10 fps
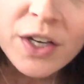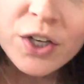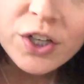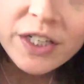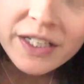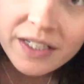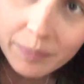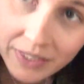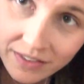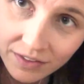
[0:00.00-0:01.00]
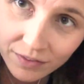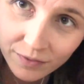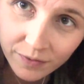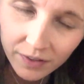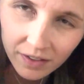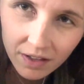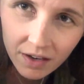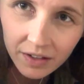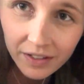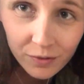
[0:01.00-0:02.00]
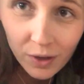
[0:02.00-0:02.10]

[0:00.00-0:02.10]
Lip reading: You're going to need a piece of, if you